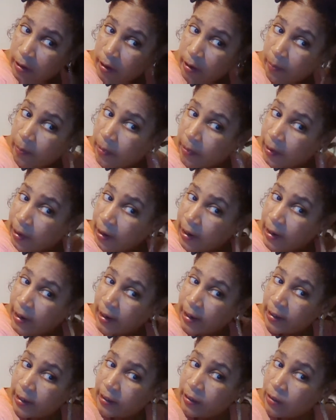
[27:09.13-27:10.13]

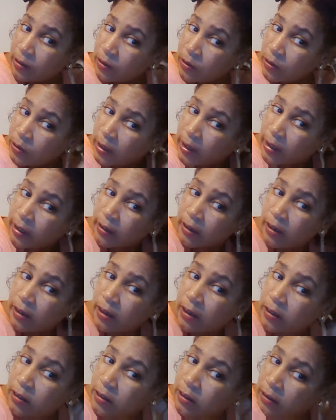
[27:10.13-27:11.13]
apply the new hair
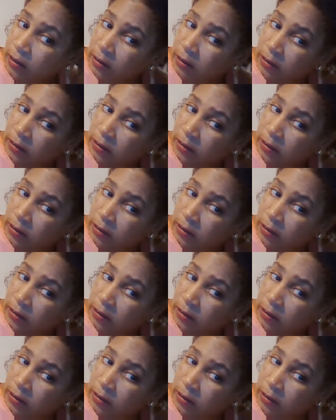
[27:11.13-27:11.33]
color.